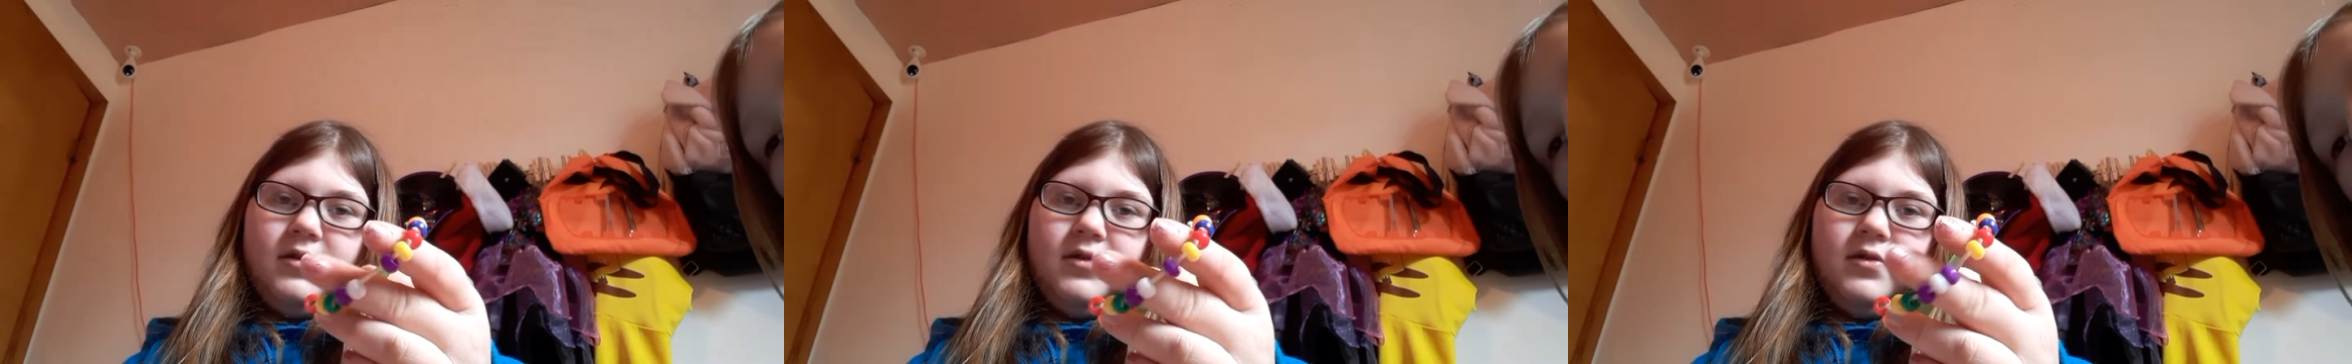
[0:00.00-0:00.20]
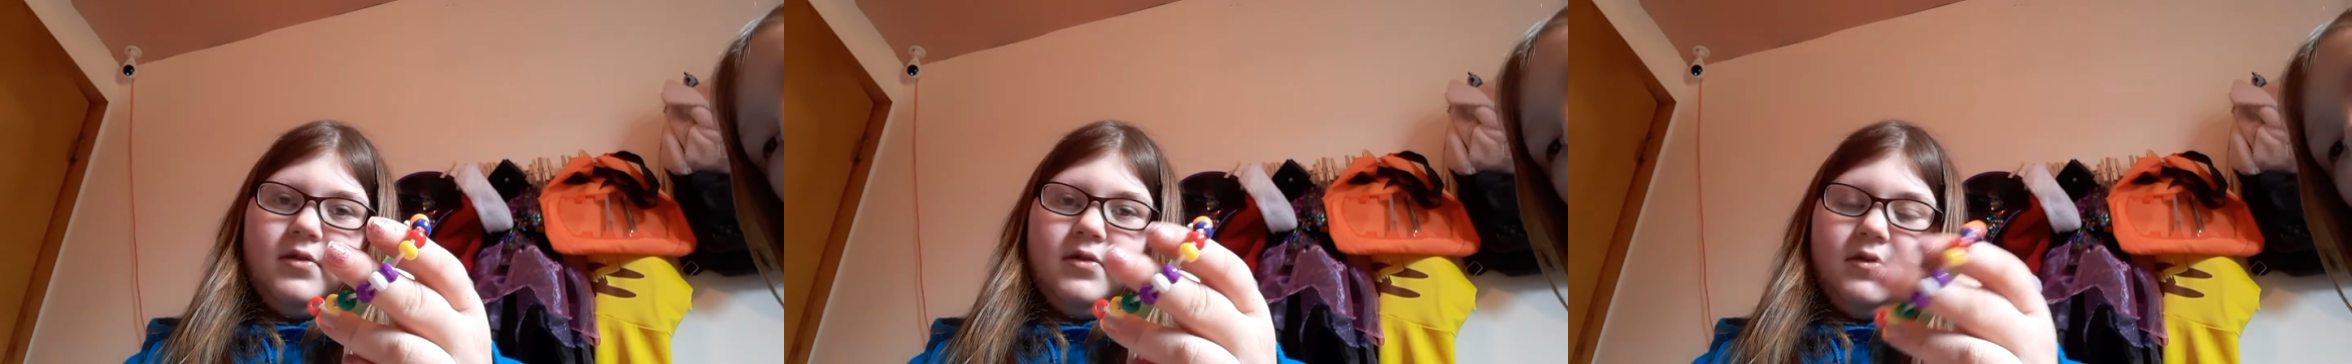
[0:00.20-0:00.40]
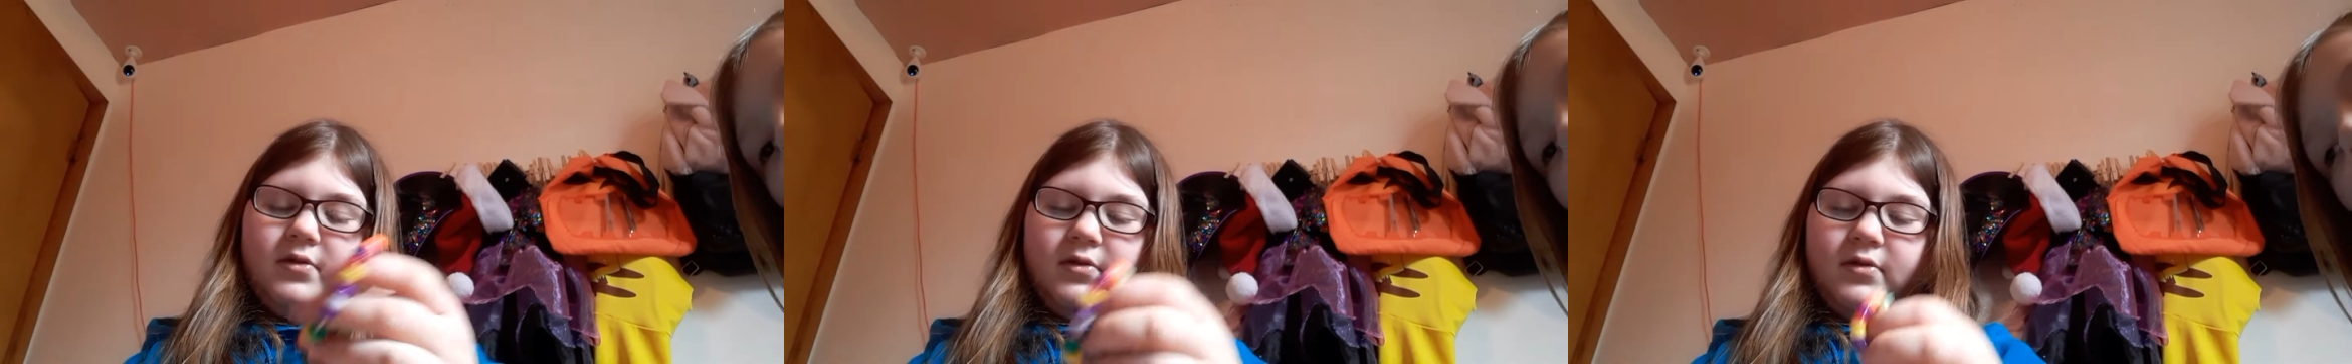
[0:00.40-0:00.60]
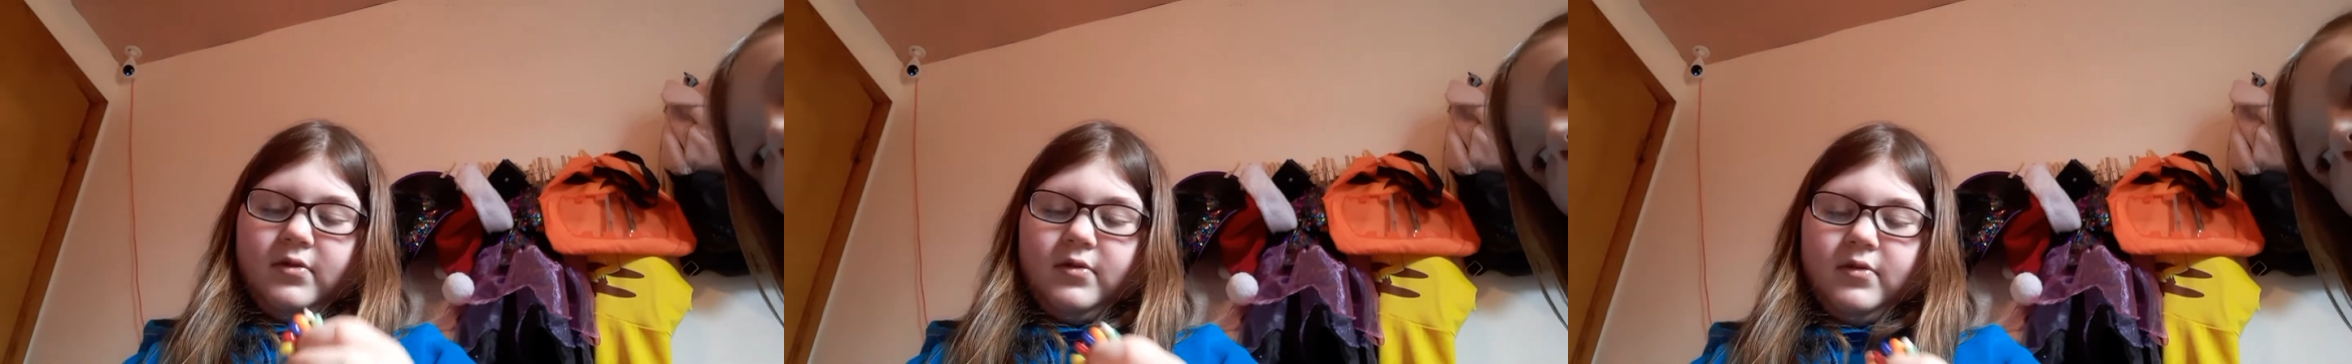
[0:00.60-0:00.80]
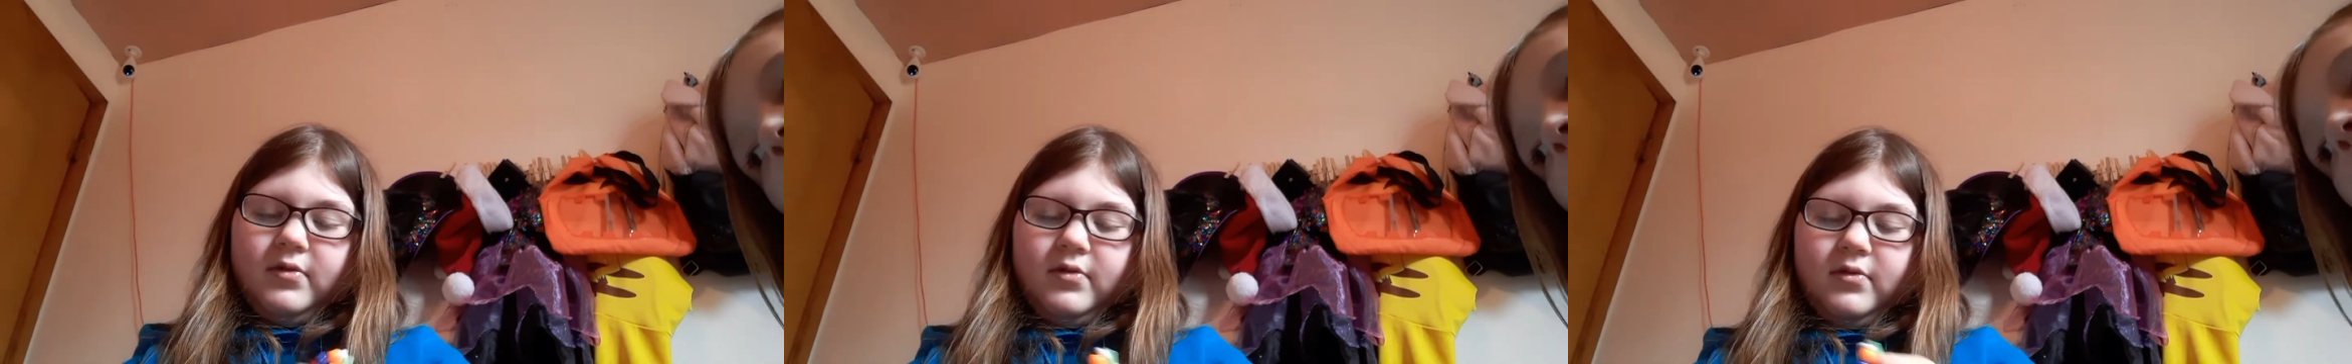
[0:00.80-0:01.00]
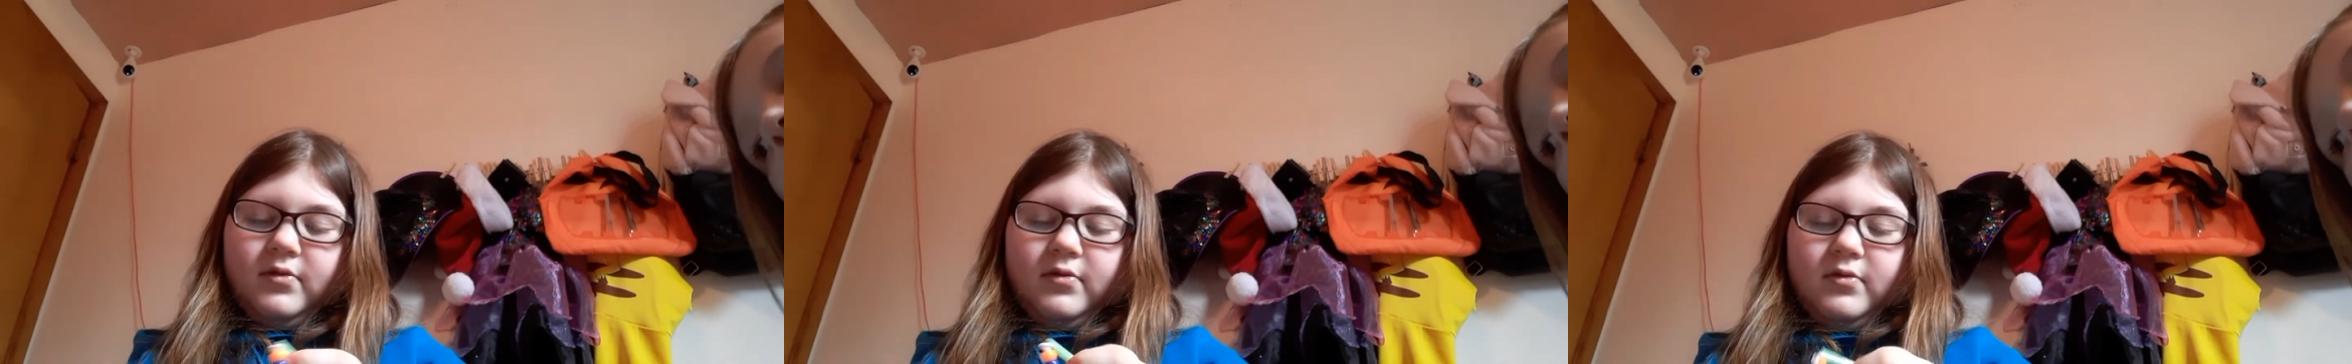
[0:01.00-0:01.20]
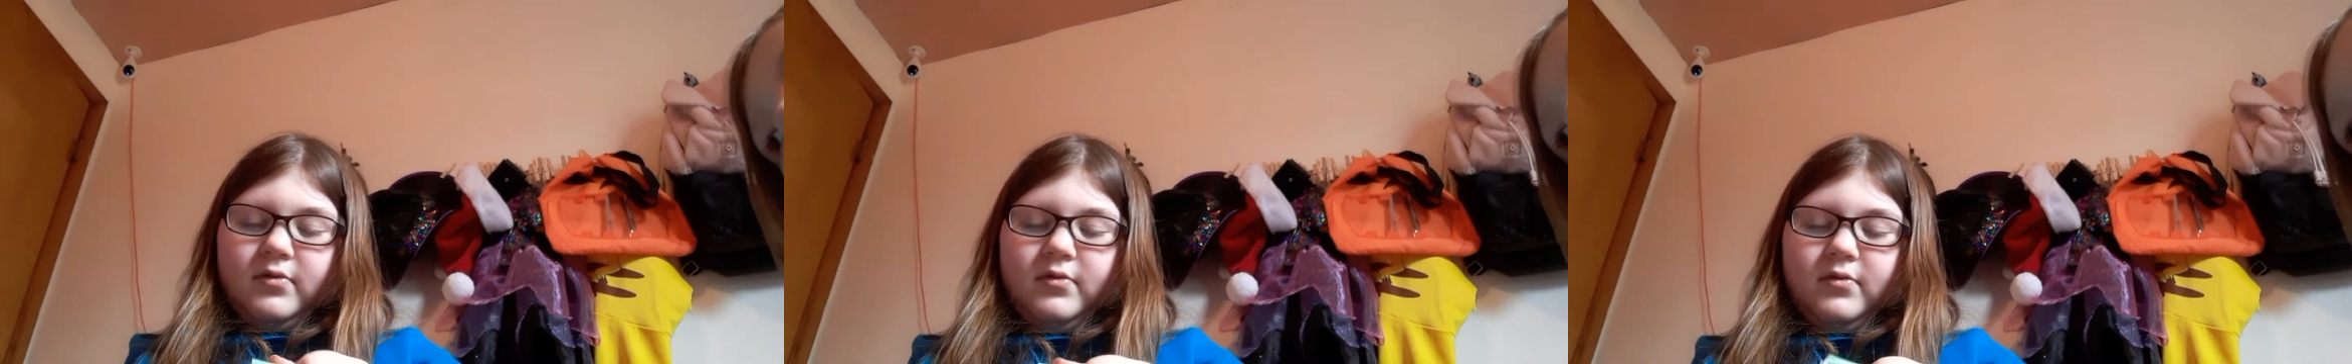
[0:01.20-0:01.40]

I'm trading that, so I don't